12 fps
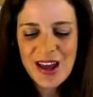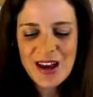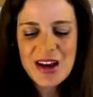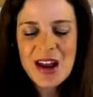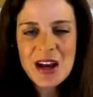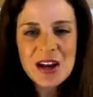
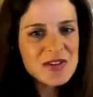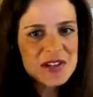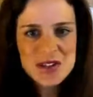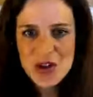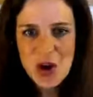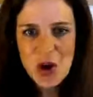None of
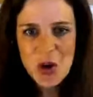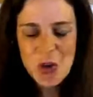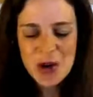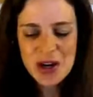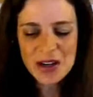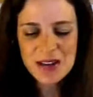us know
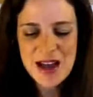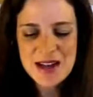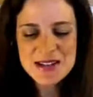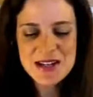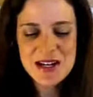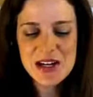when our
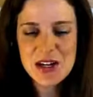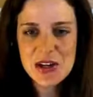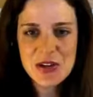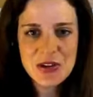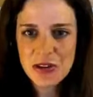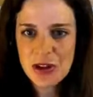last day on
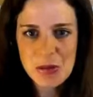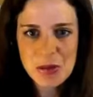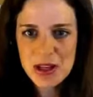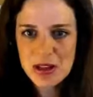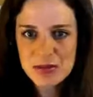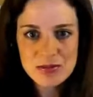earth is going to
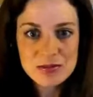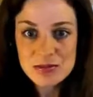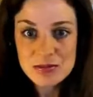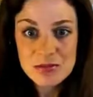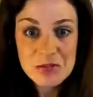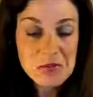be.
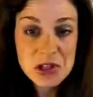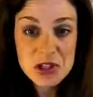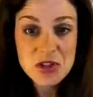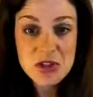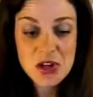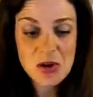We
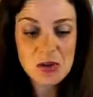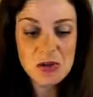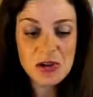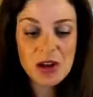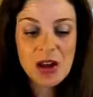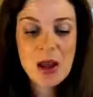just
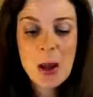don't.